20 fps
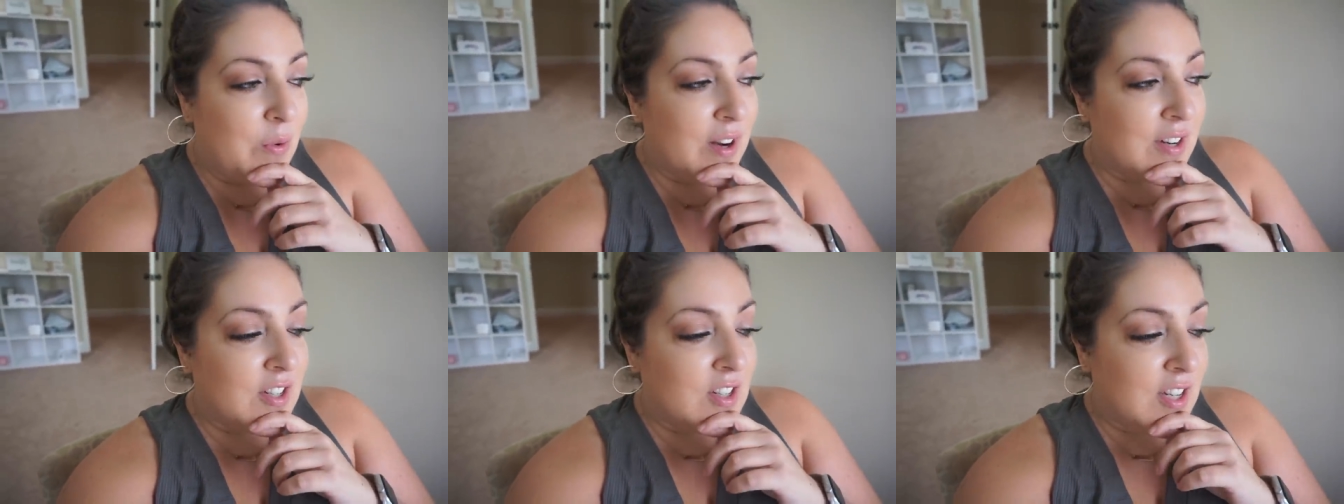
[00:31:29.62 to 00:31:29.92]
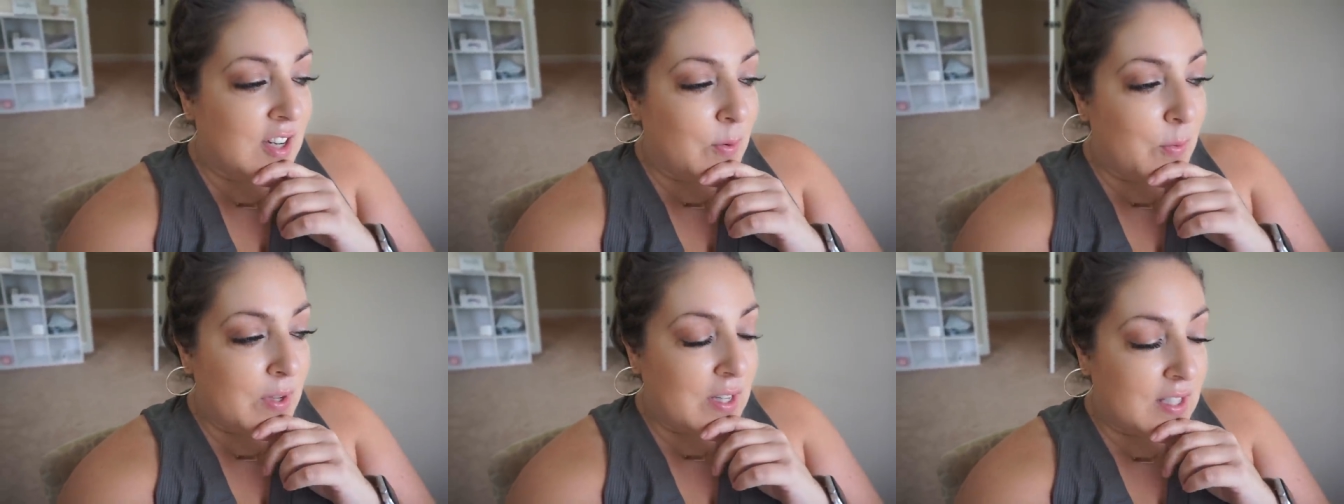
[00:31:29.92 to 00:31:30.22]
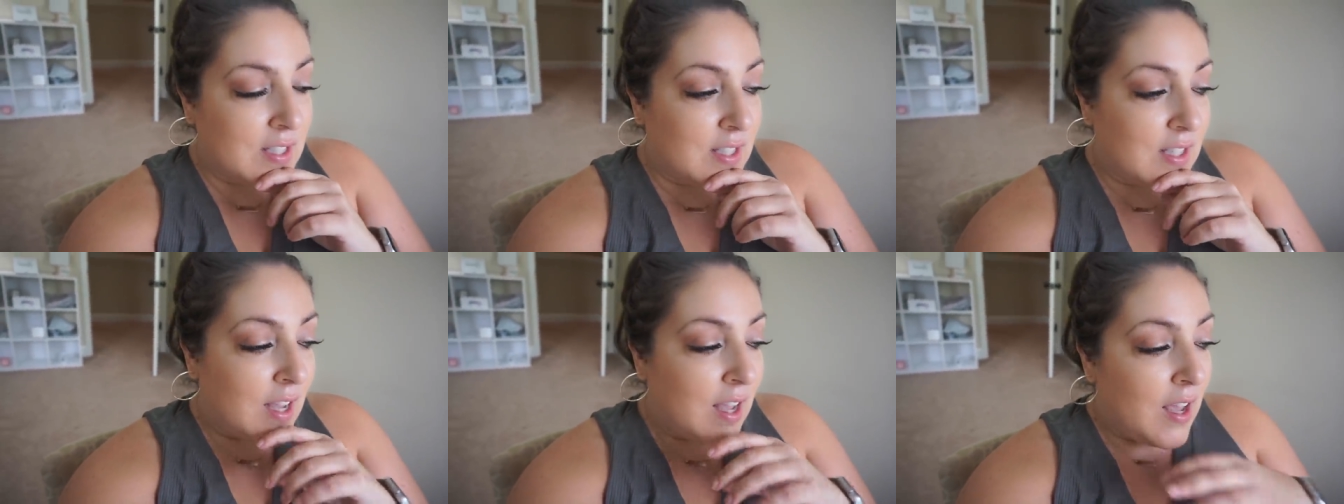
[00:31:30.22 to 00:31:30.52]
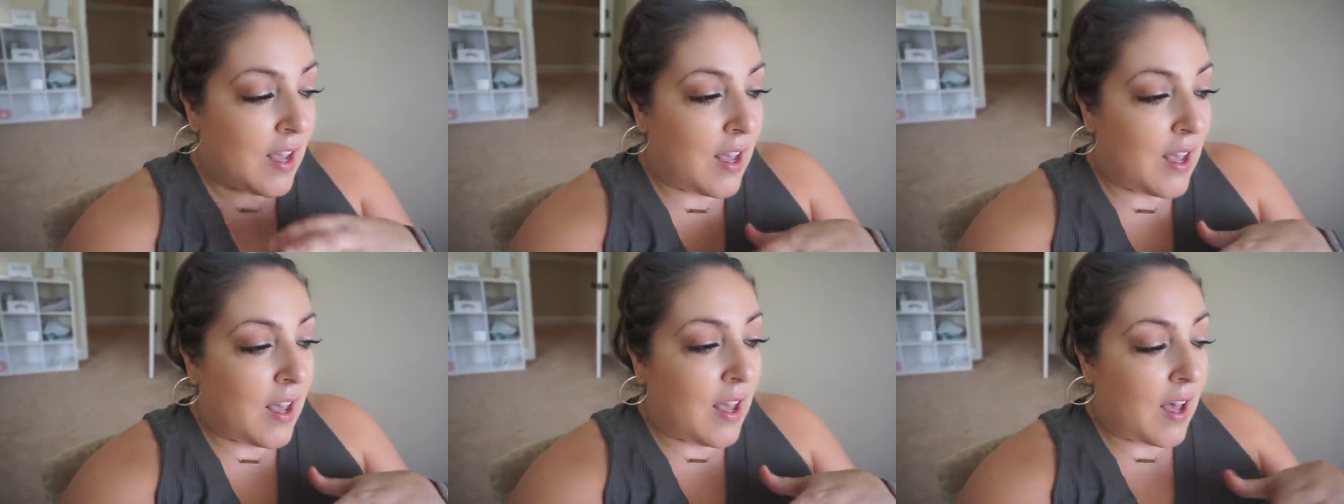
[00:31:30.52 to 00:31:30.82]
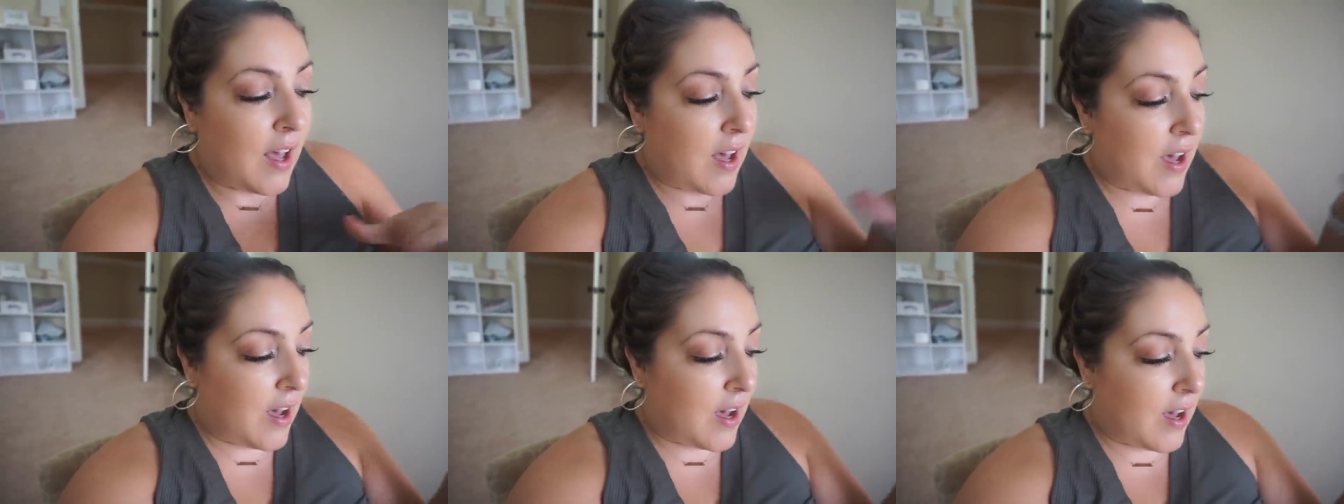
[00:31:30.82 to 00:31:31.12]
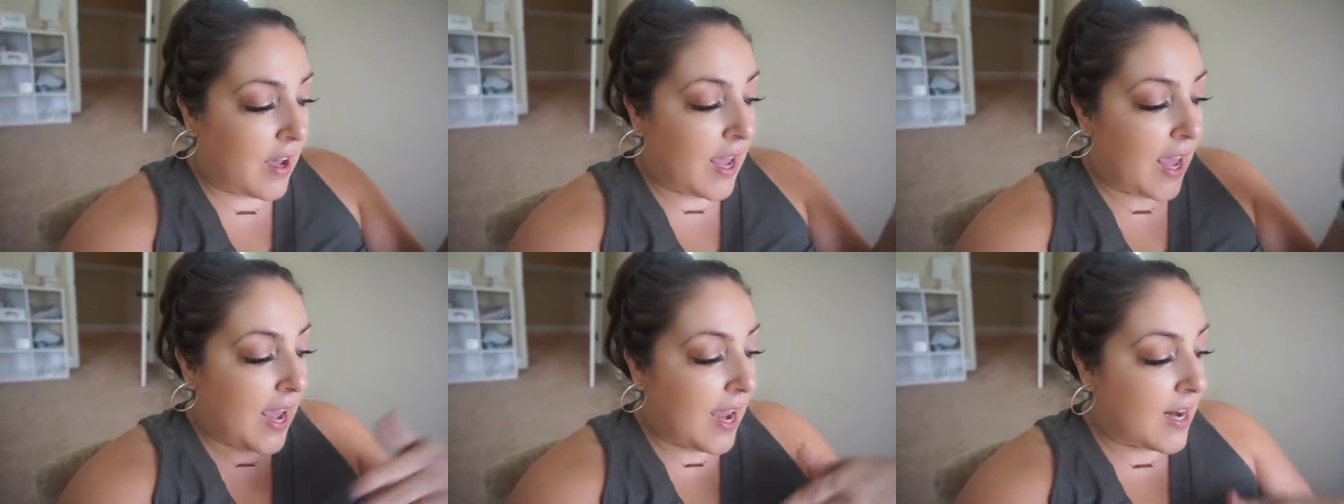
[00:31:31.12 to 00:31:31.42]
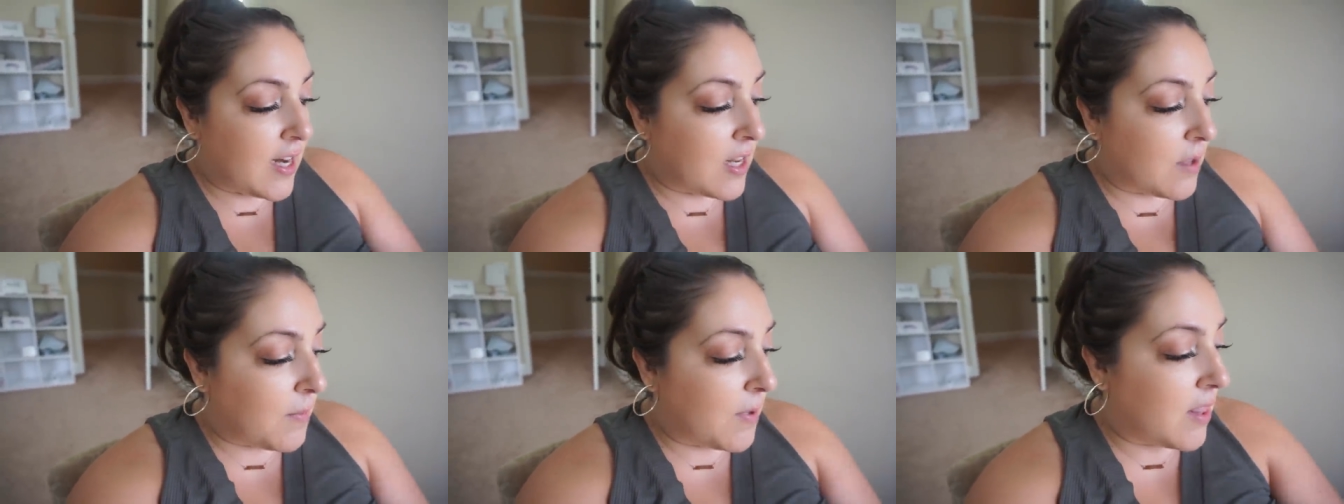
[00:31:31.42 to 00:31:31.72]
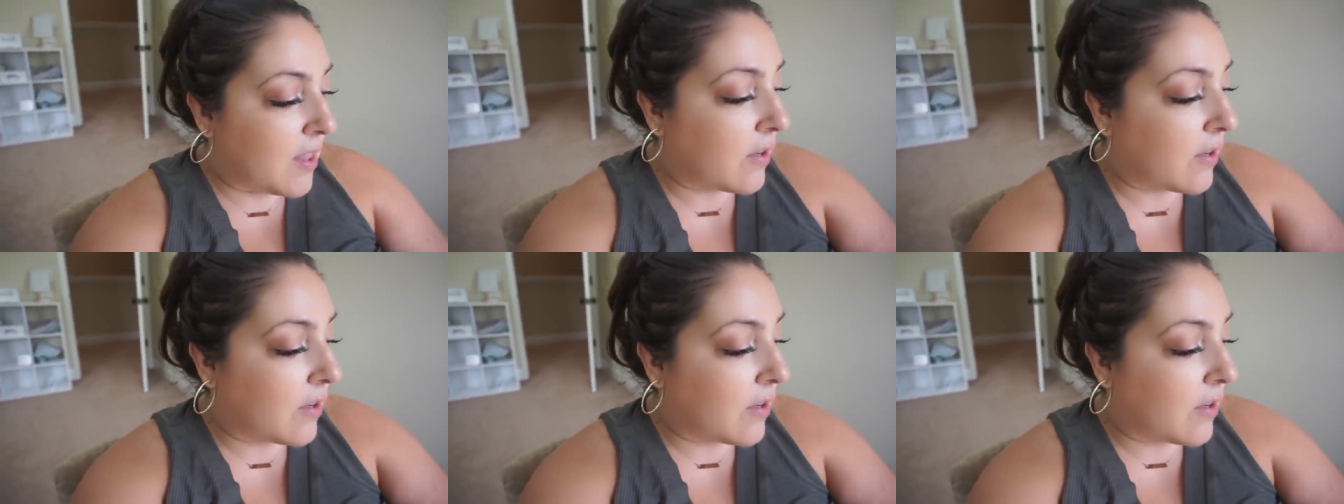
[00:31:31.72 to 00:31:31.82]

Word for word: where she was uh, handing me